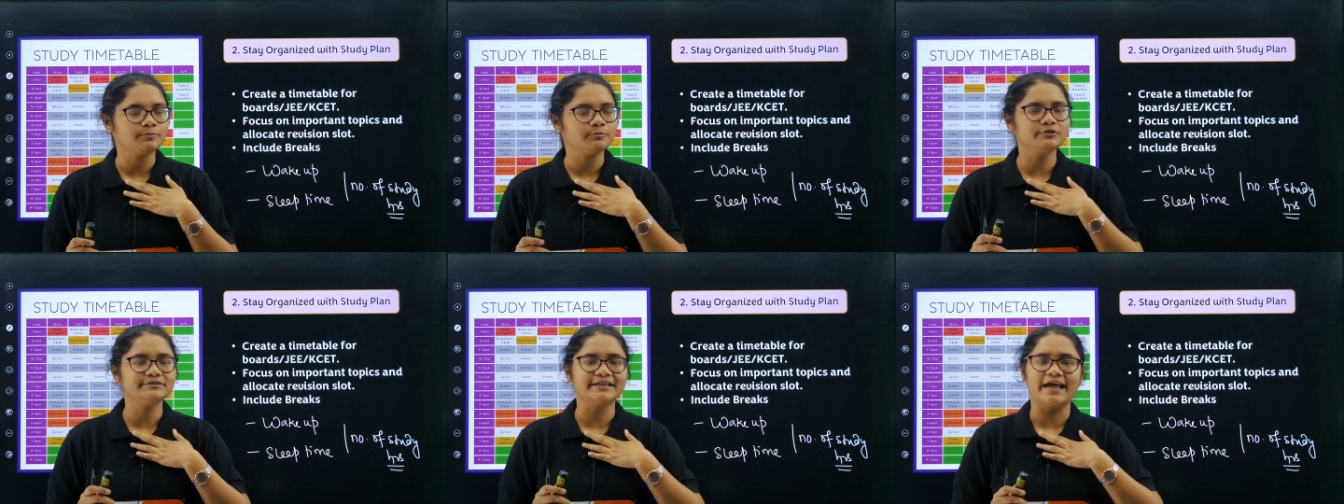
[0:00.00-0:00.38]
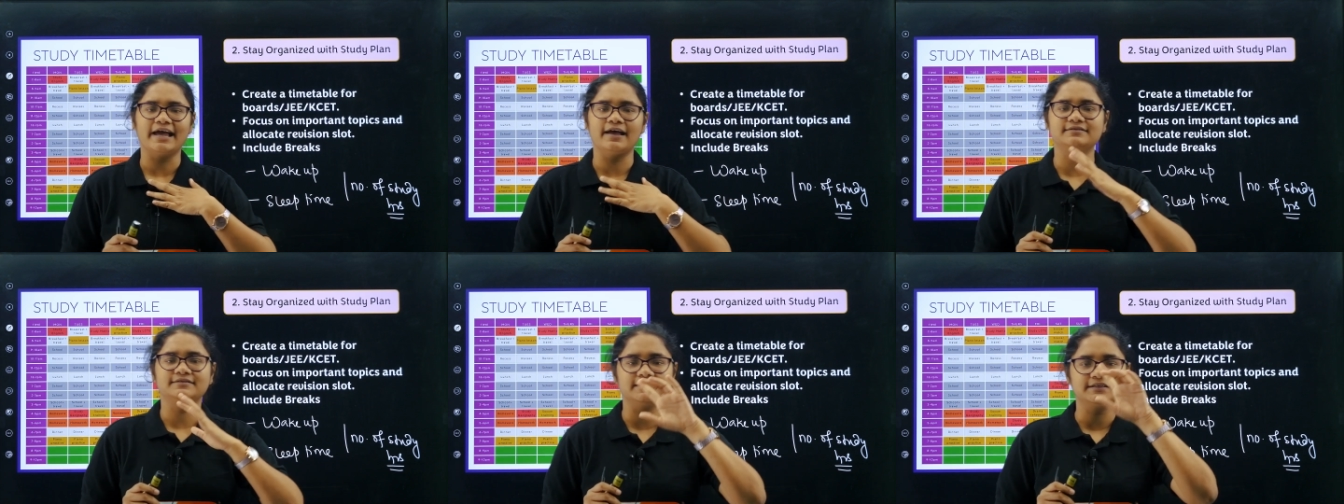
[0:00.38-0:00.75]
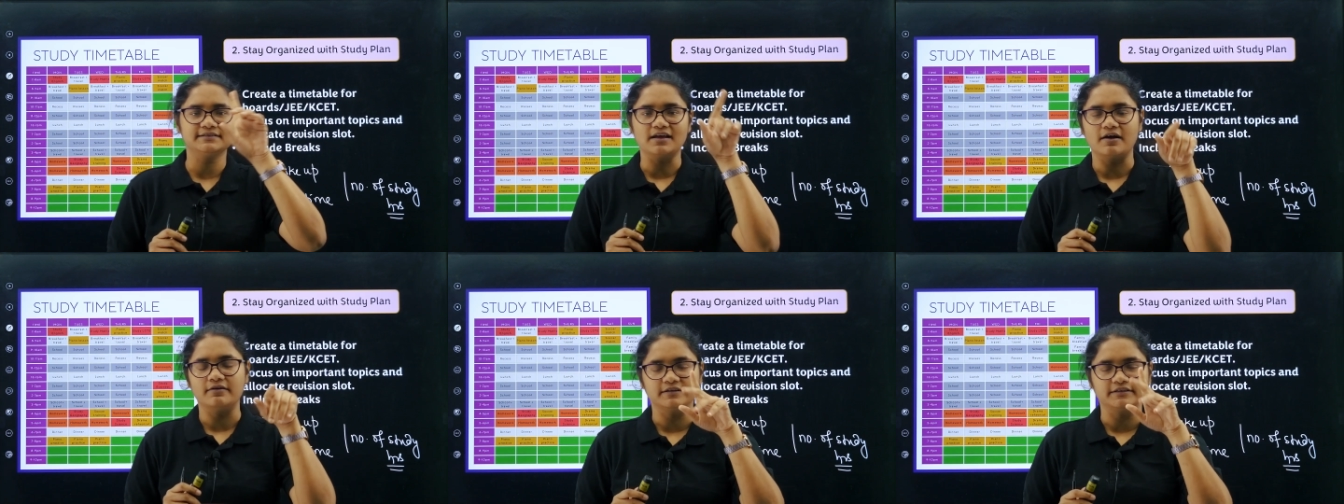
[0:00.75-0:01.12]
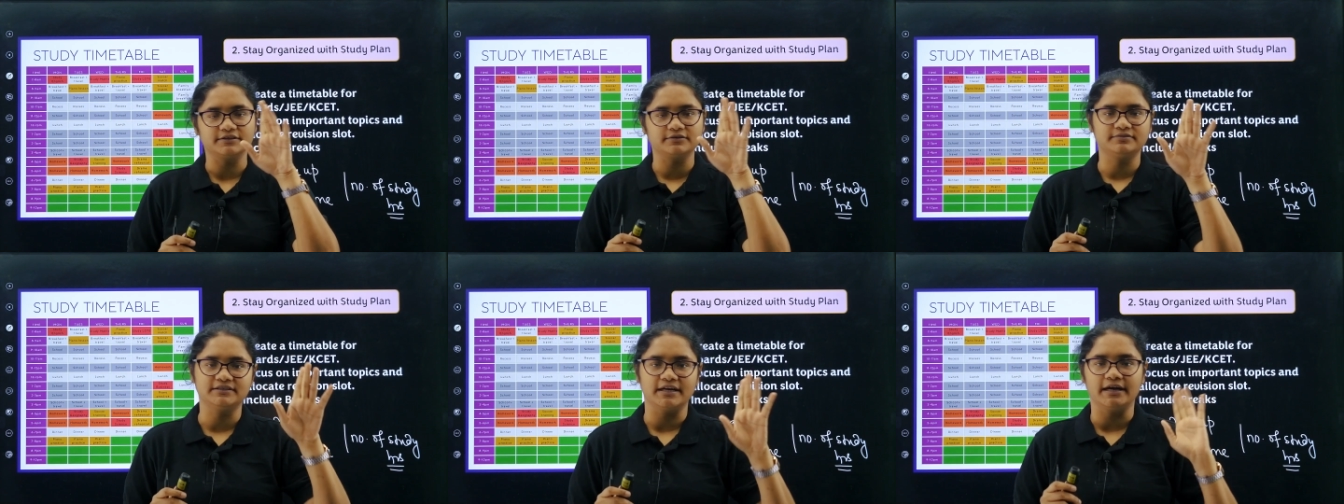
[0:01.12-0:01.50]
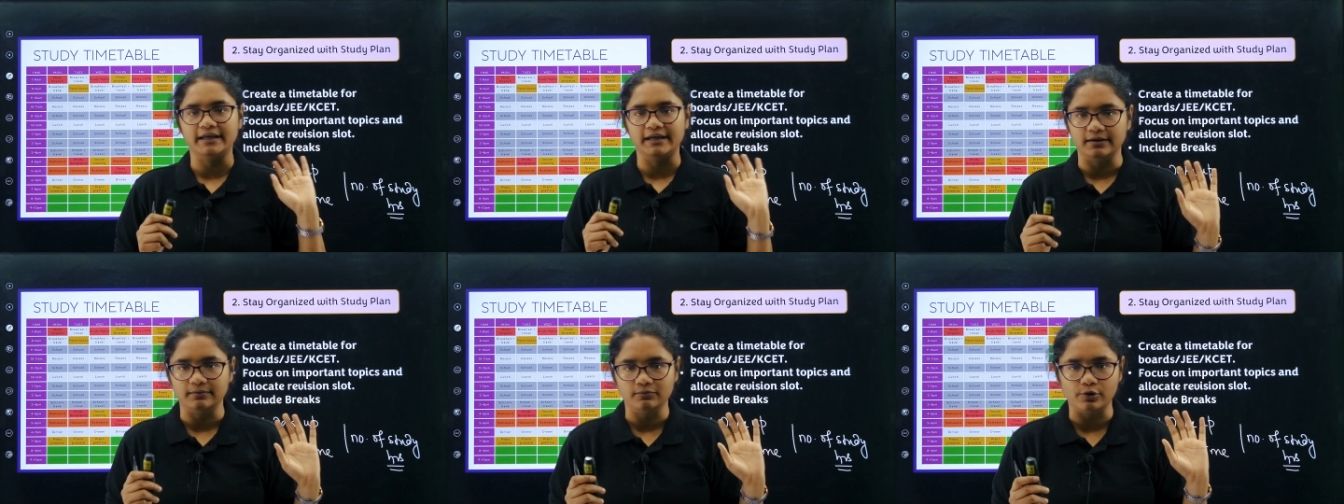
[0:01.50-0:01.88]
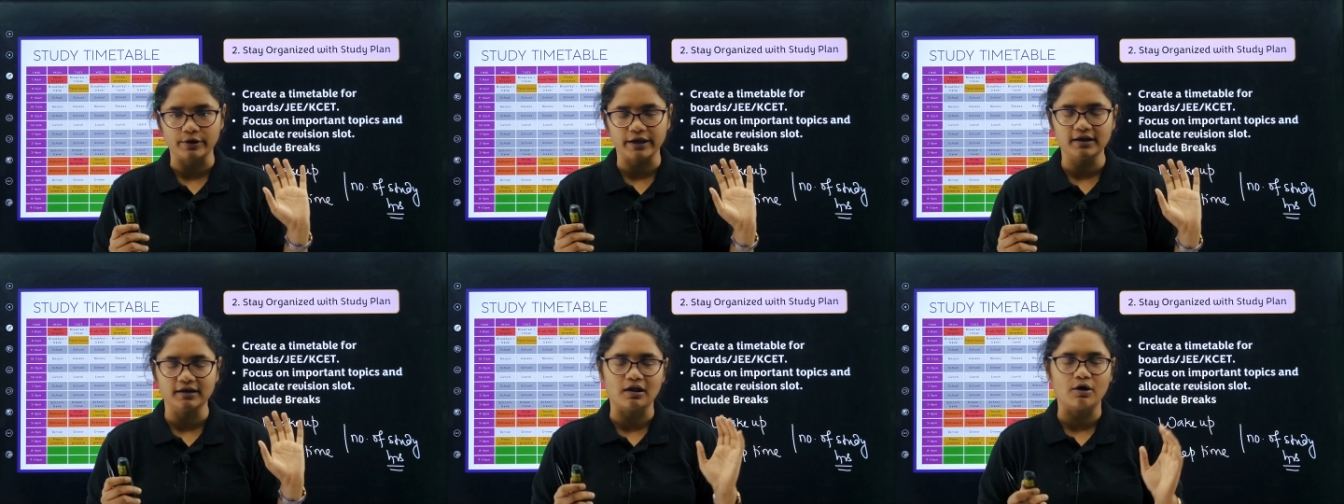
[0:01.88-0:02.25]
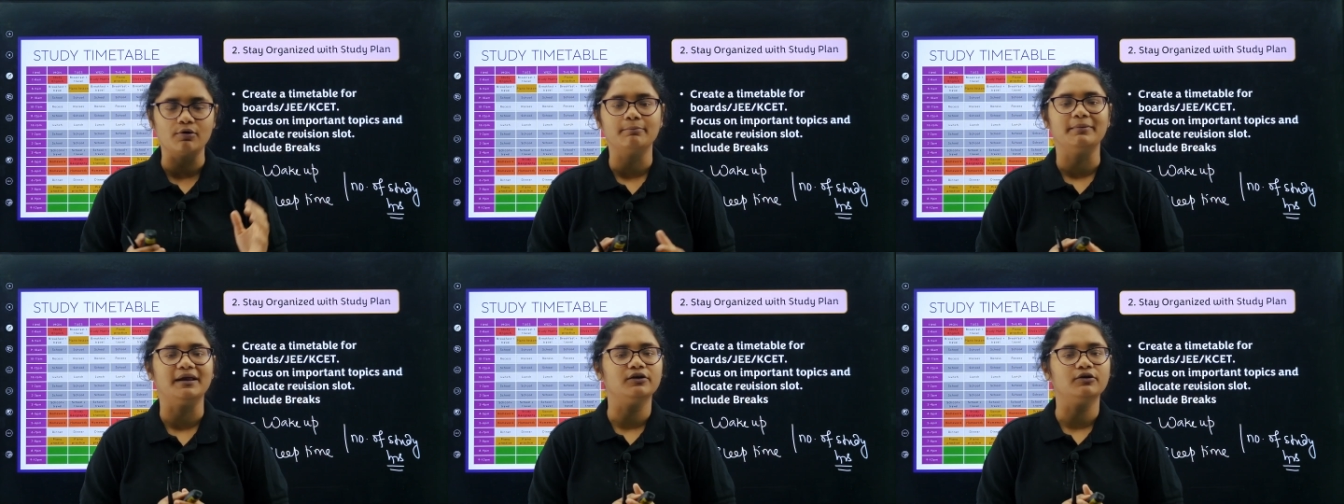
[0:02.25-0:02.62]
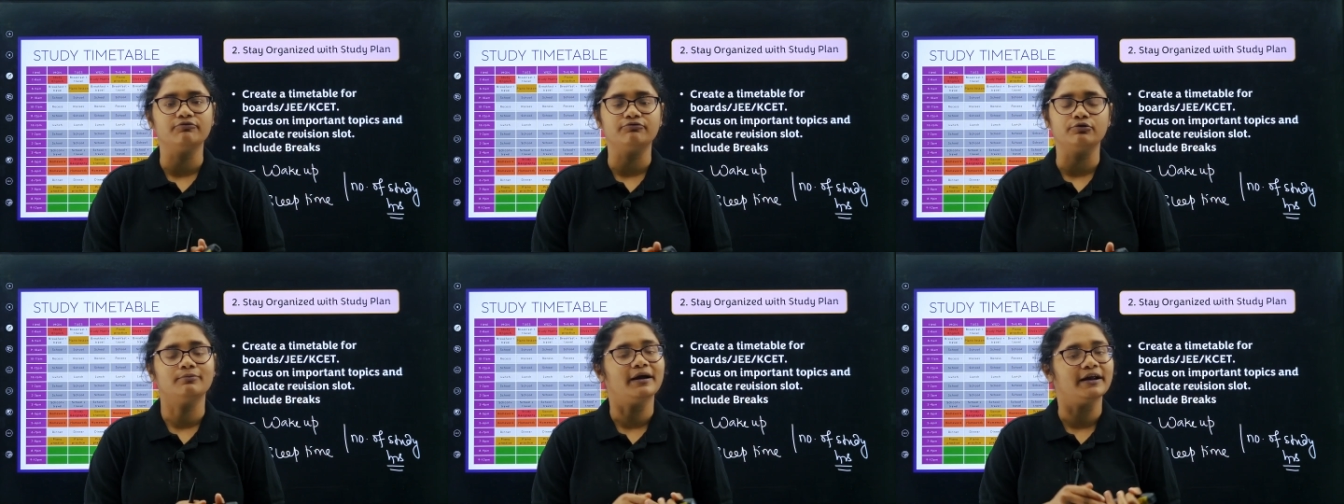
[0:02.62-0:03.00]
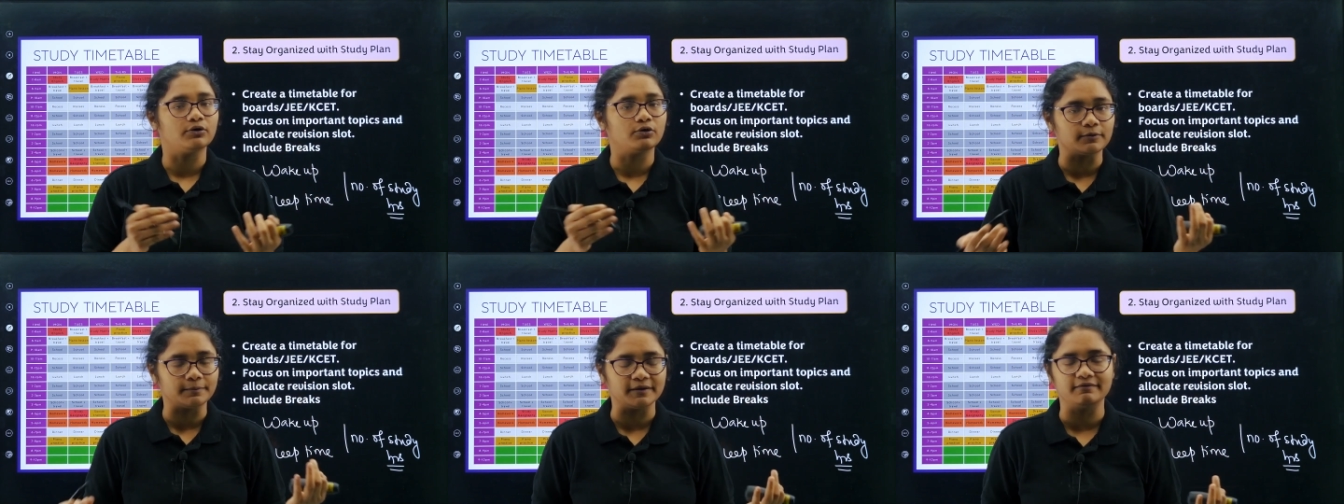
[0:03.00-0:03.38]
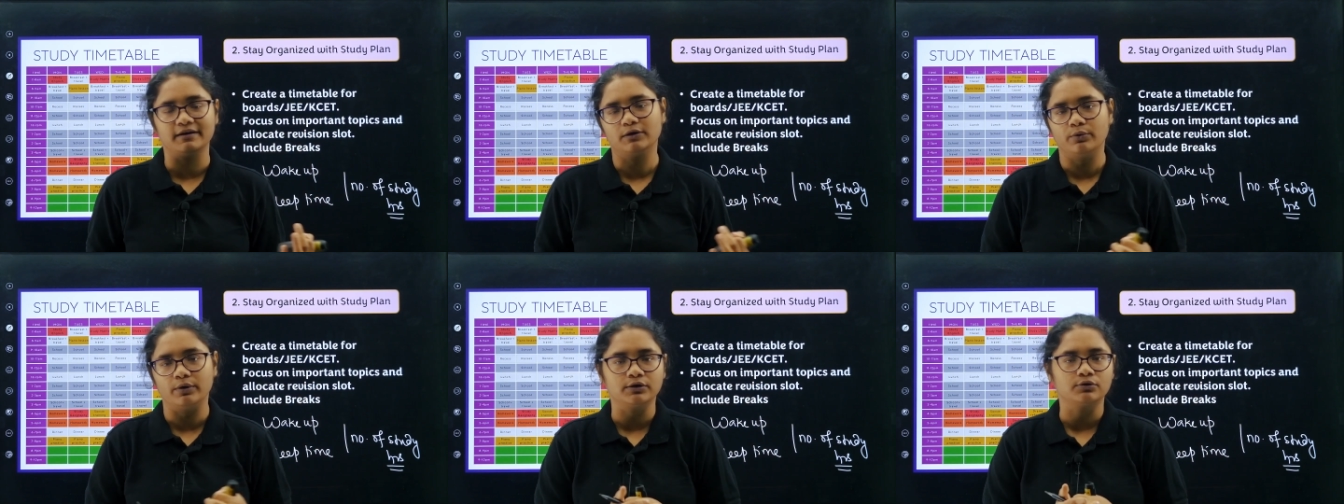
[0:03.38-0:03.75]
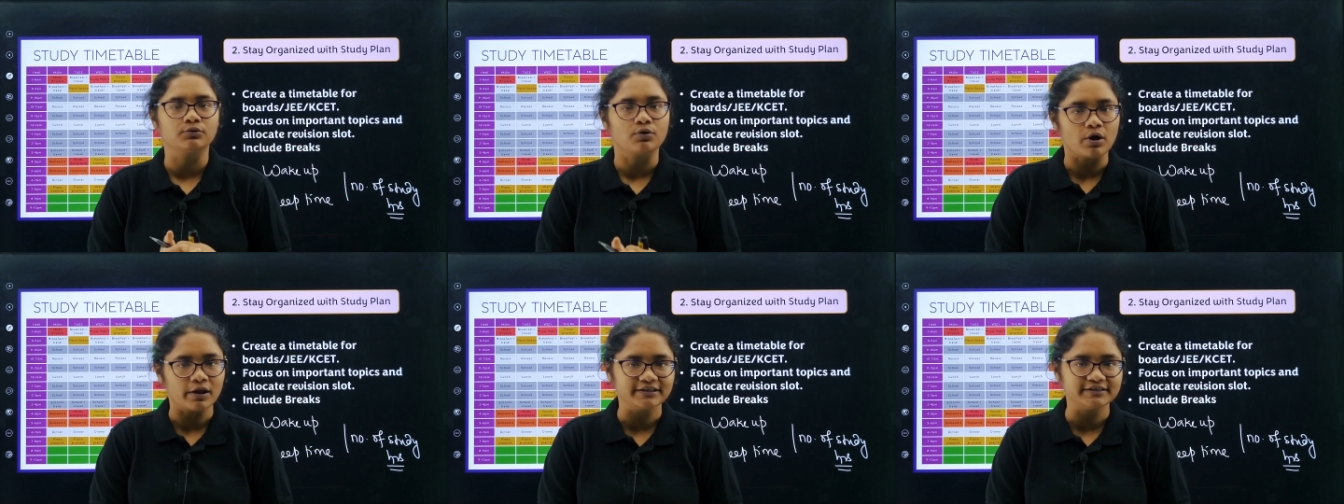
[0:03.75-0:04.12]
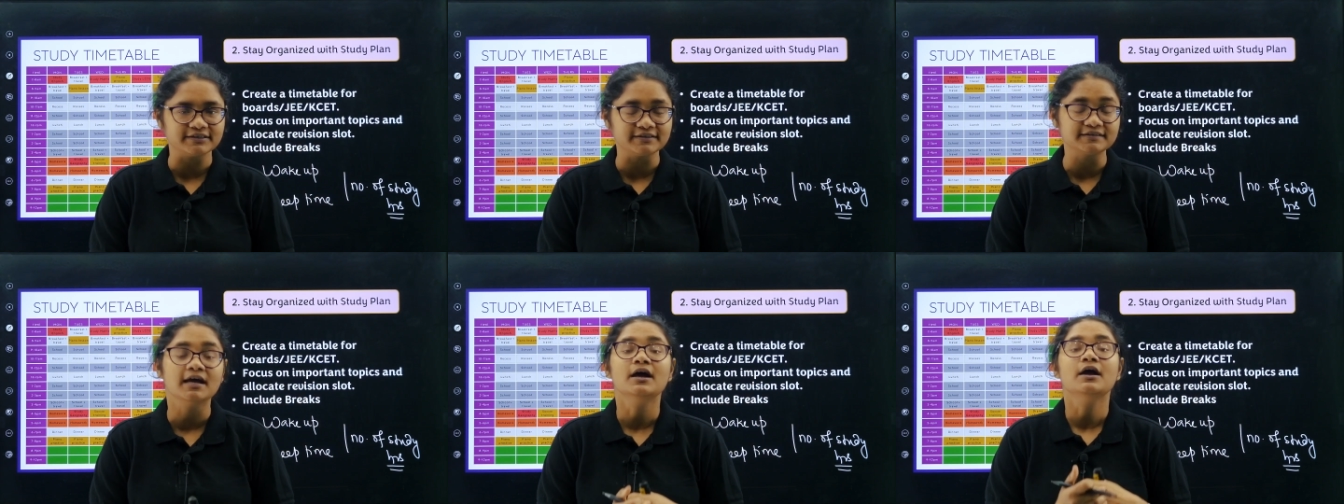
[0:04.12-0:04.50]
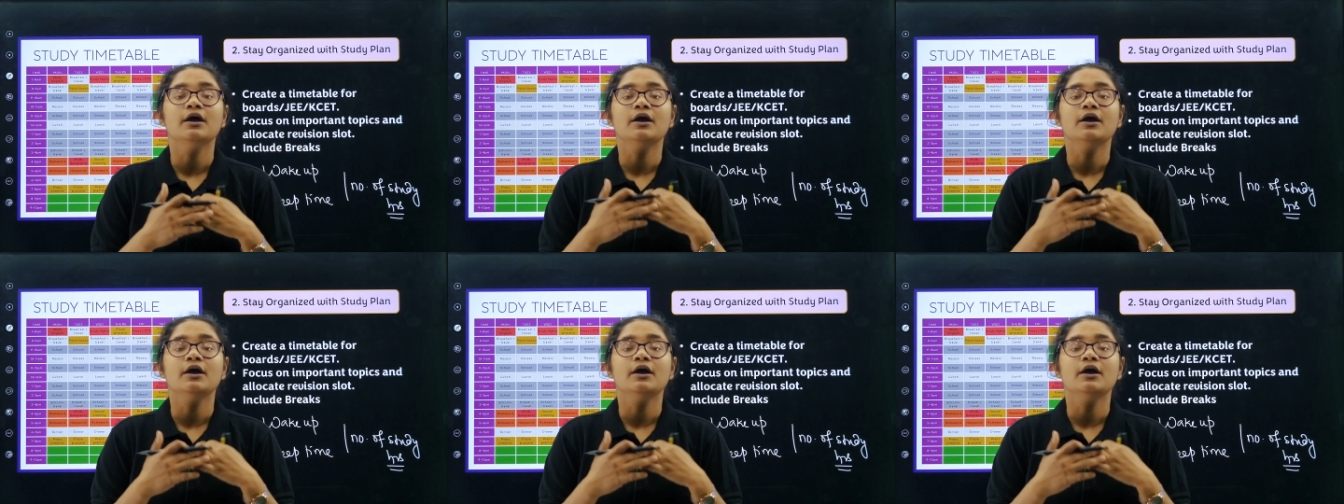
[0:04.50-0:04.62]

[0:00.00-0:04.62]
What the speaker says: suppose I have 6 hours of studying, okay? Now many of you might not be even going to colleges.